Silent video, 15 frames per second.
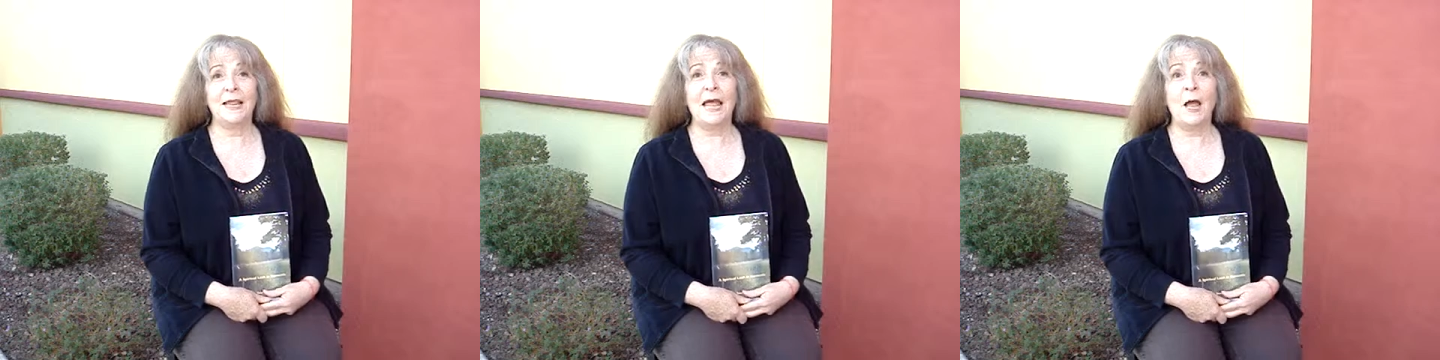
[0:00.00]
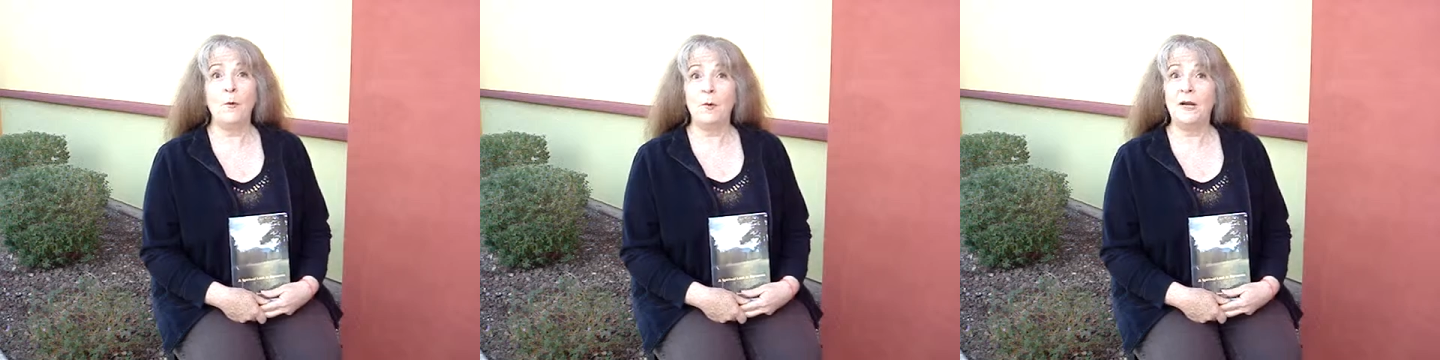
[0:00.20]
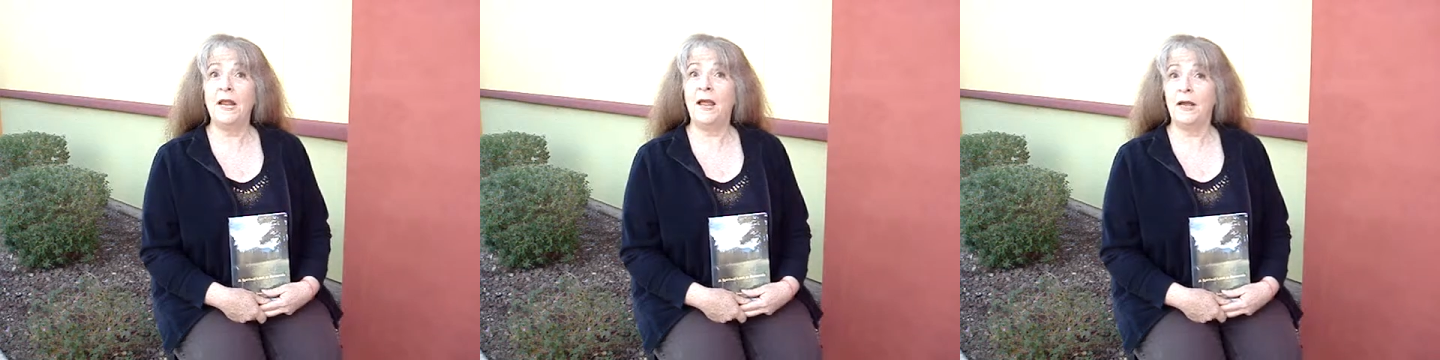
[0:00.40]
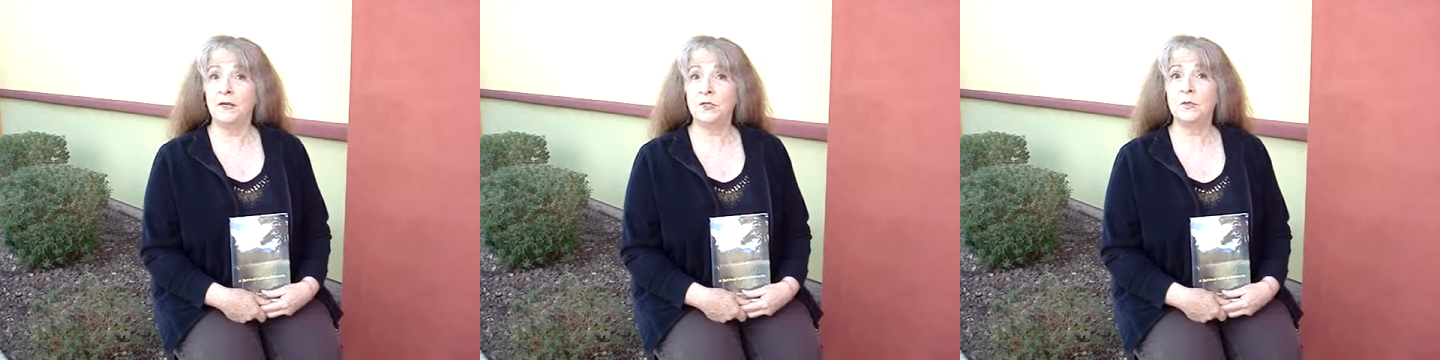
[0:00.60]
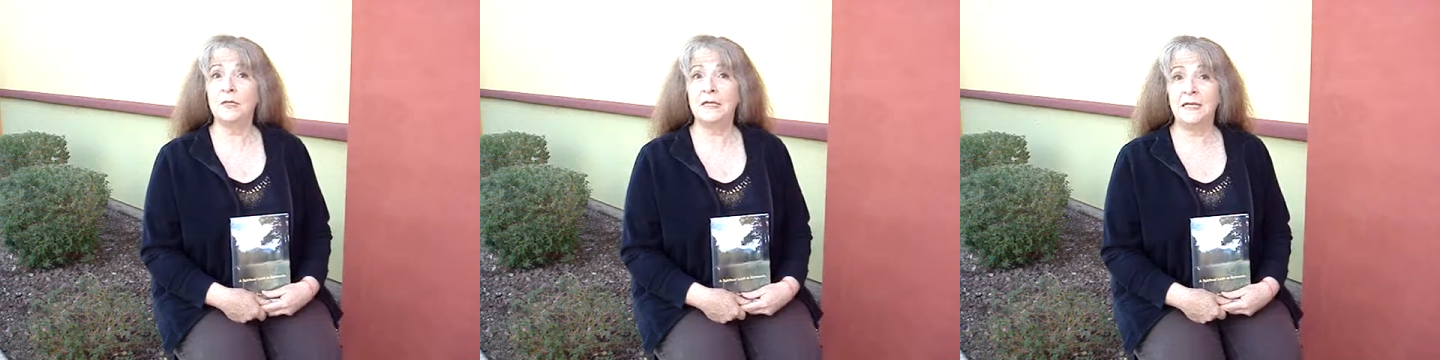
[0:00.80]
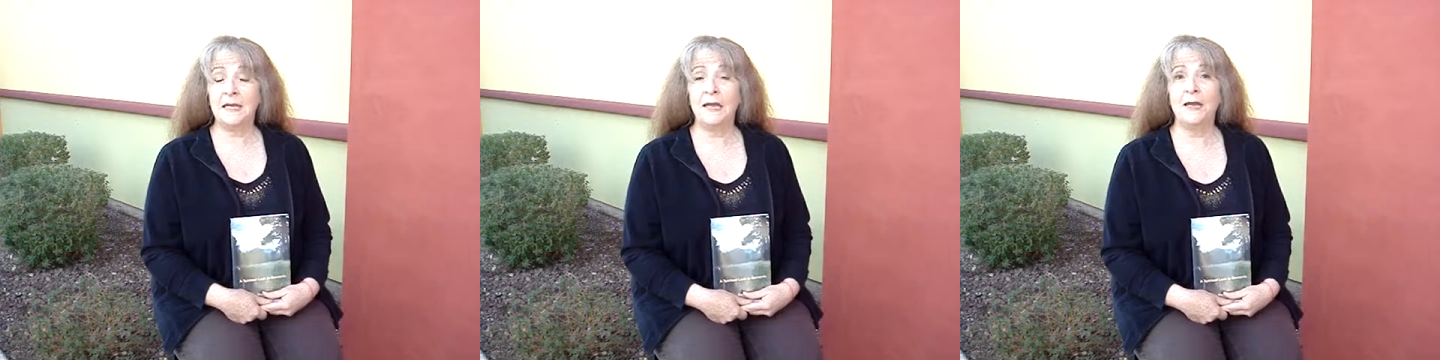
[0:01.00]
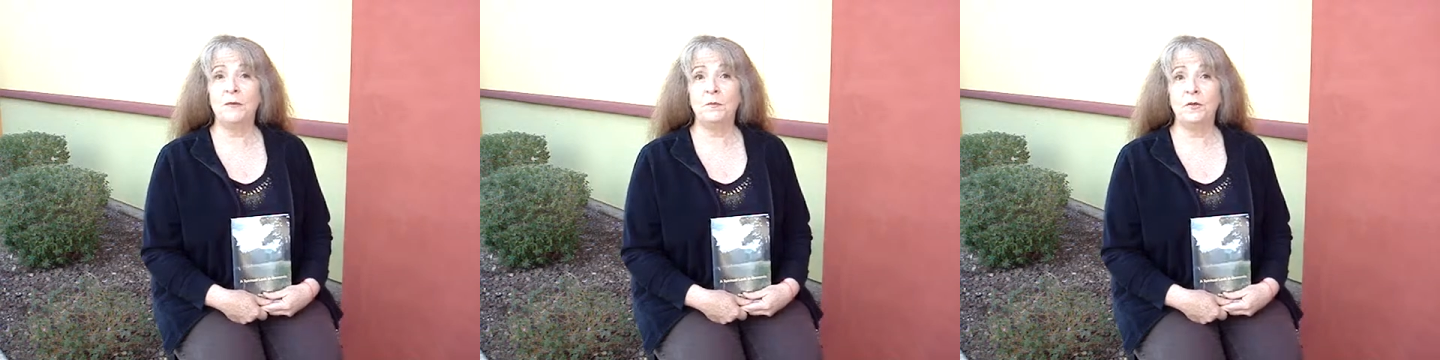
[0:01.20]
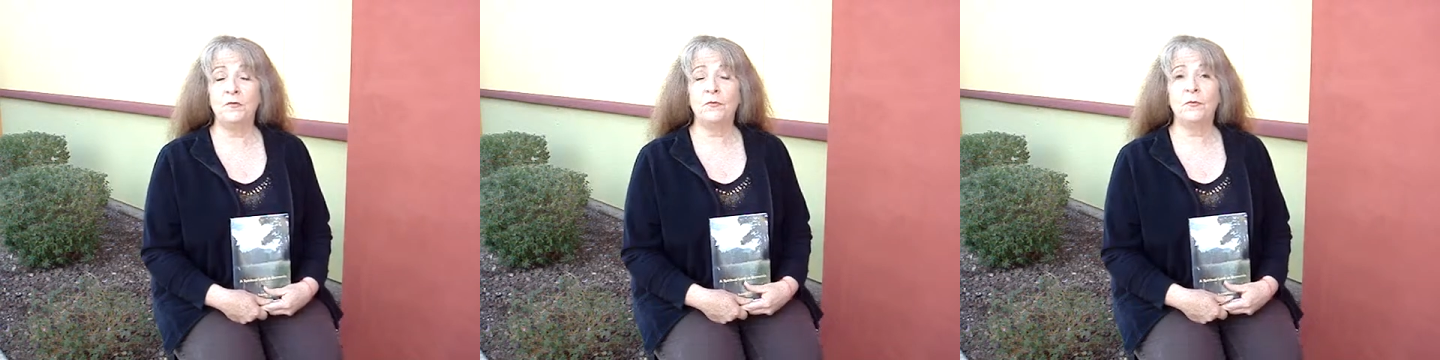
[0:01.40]
That one actually
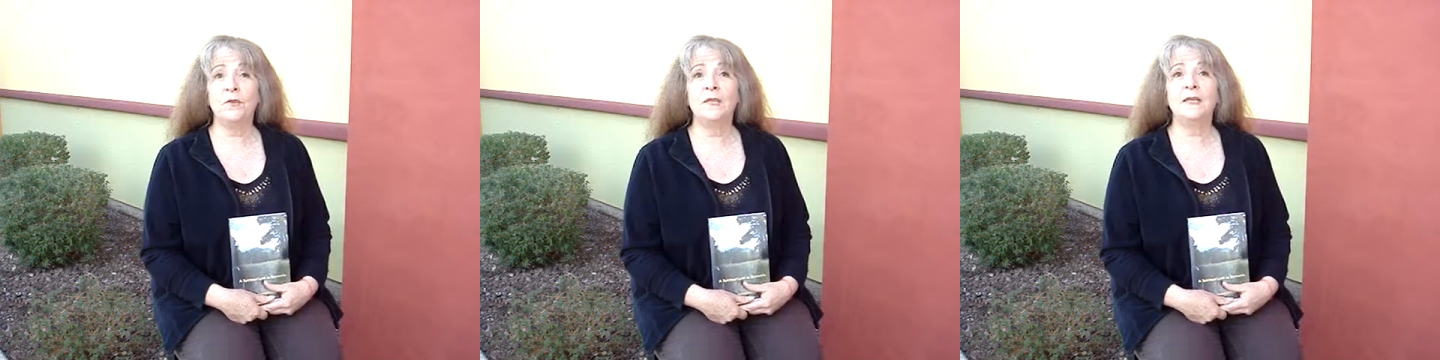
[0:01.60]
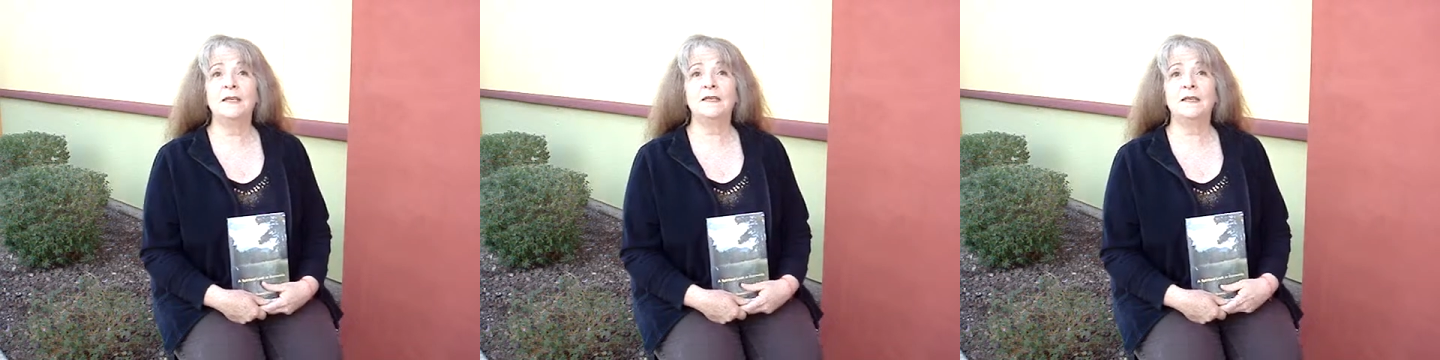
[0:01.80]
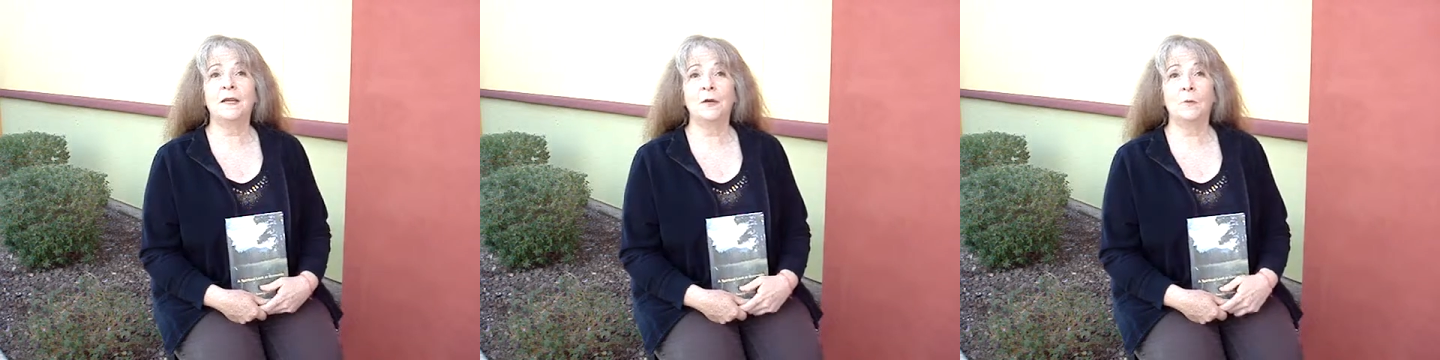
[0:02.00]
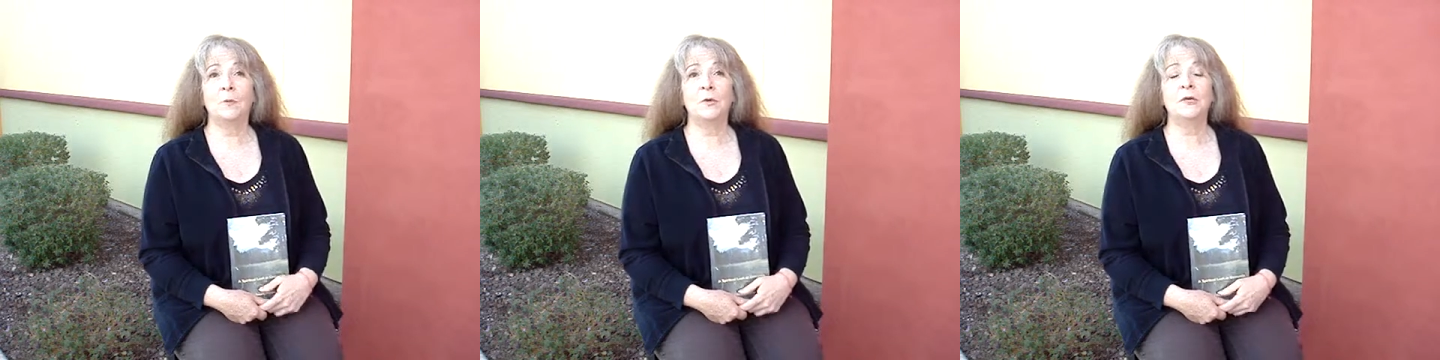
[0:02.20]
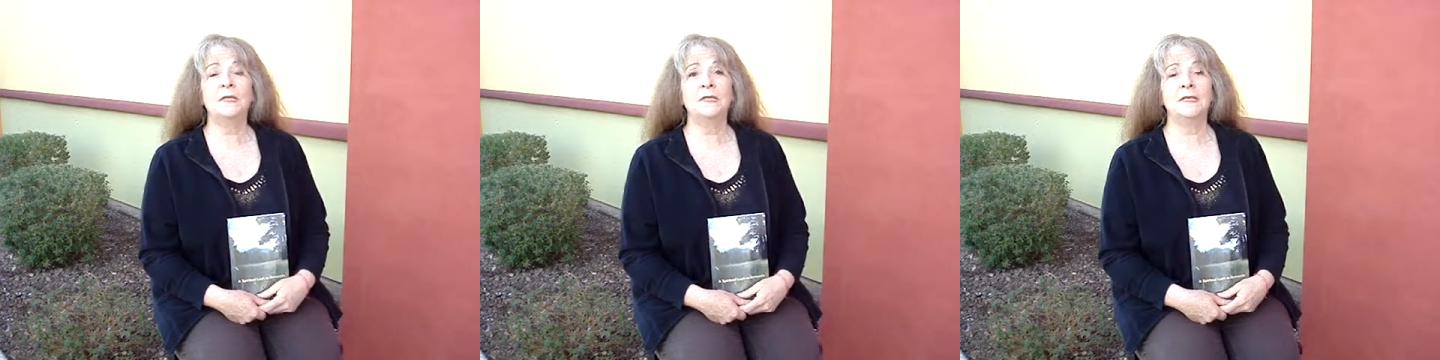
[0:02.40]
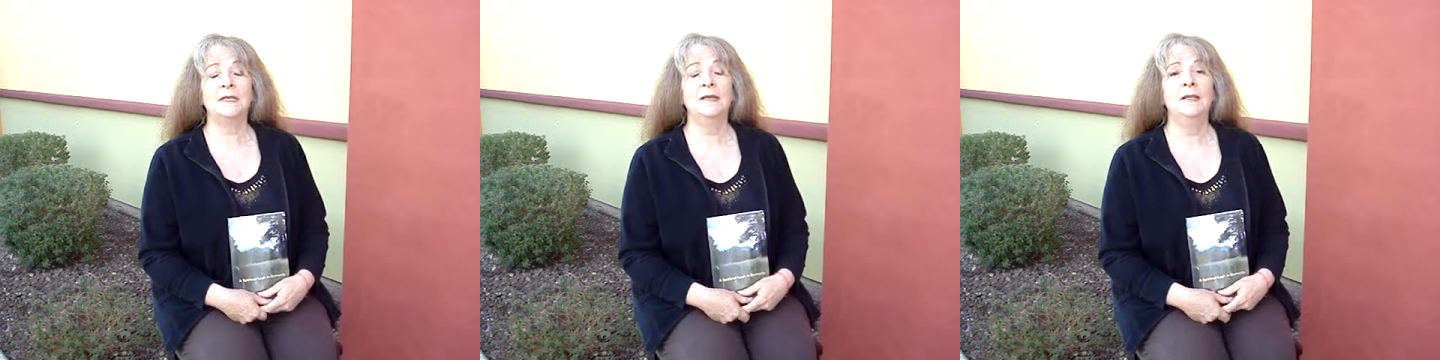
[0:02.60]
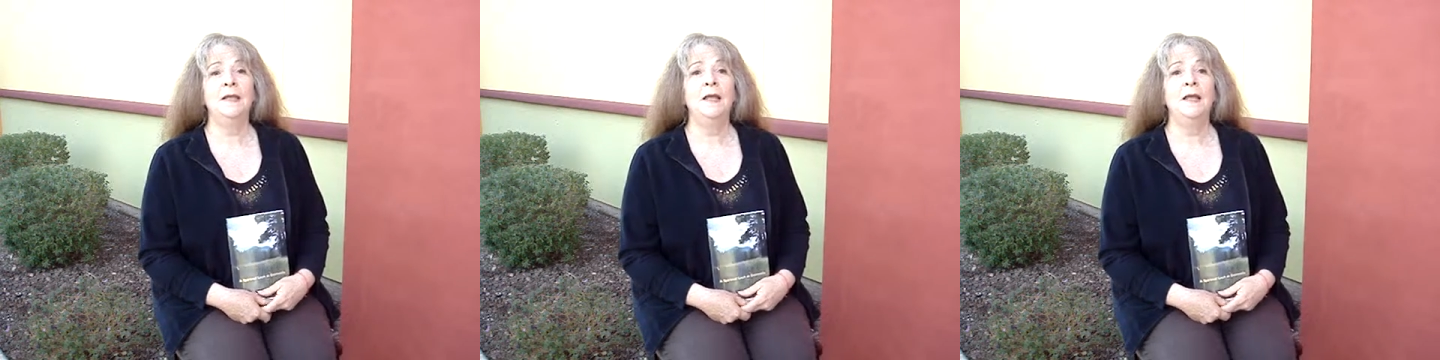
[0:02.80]
came before the entire book did.